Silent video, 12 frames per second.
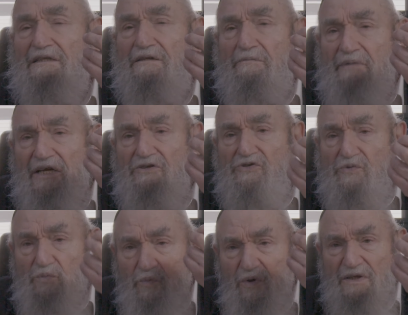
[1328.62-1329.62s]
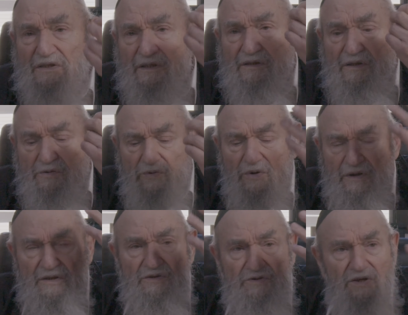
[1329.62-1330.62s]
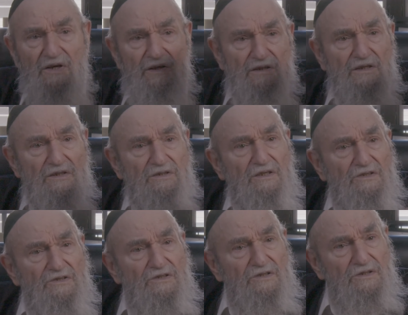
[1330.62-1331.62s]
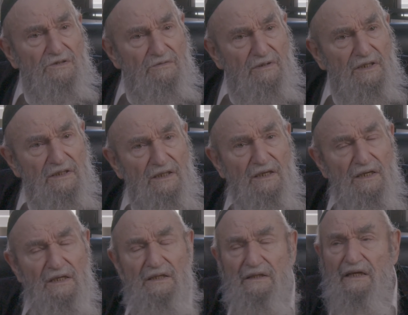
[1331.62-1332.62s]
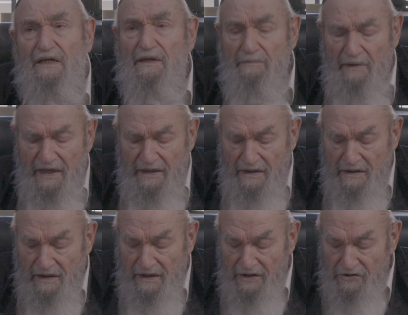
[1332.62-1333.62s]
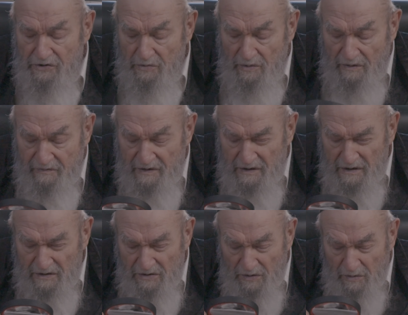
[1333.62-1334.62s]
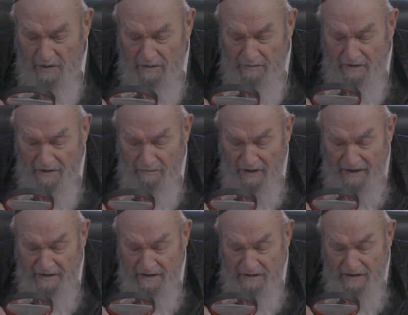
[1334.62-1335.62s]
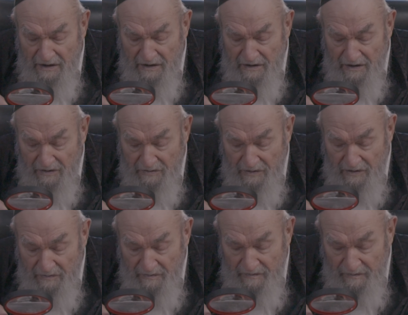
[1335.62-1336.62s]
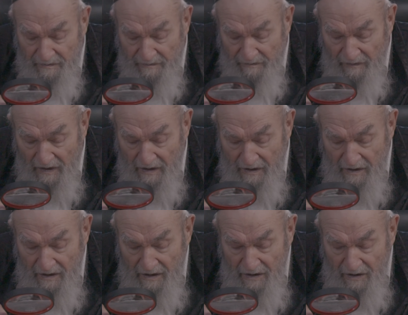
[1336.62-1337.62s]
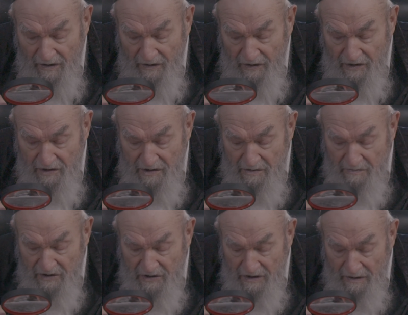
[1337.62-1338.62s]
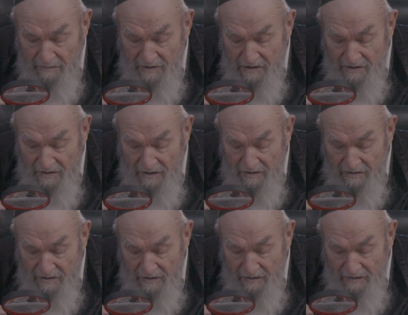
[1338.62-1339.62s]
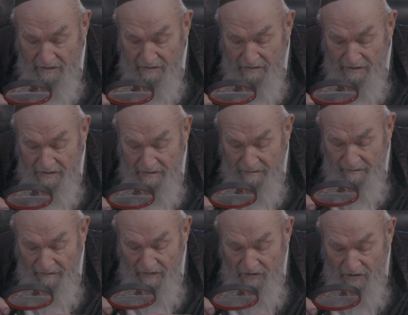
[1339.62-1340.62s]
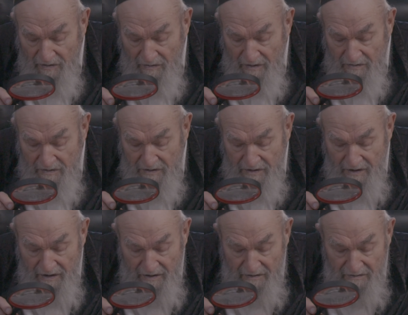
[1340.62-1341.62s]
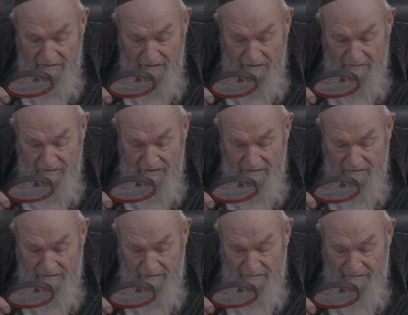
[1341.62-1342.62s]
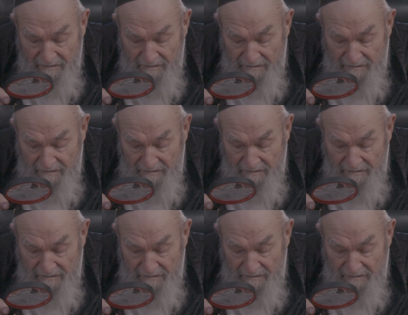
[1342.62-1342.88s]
that the mainstream wanted to talk to Sarah to such a degree that he made it an issue of it. So he, he made it a tell. Uh, let's see. Uh, same old commission.